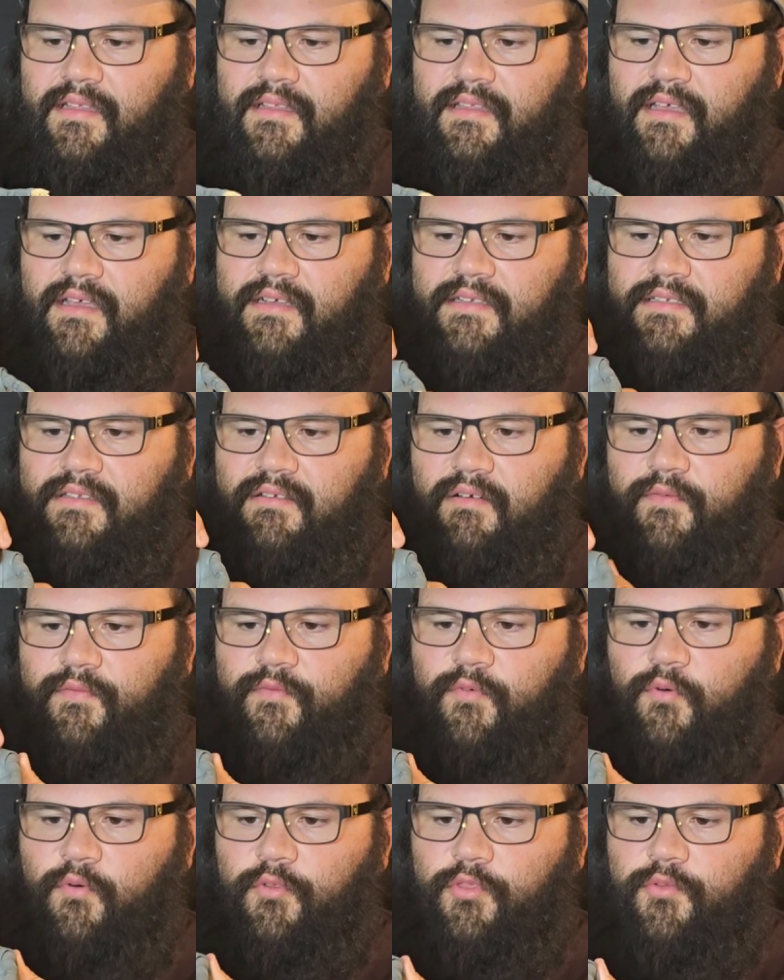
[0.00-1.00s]
It does do a
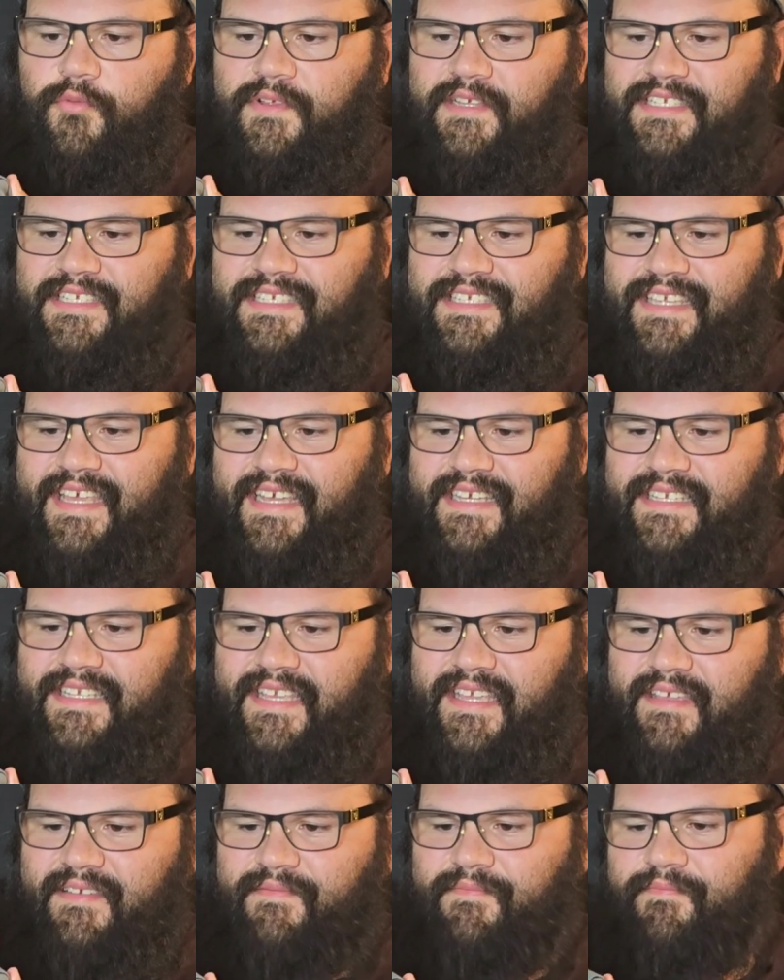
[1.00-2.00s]
full
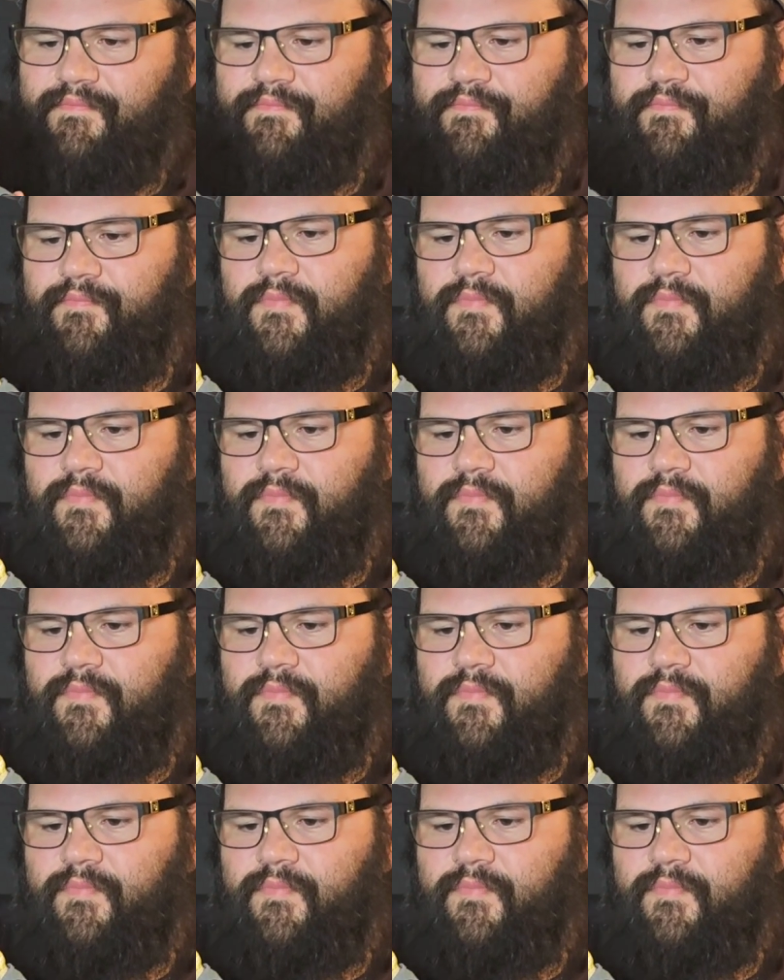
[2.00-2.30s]
360.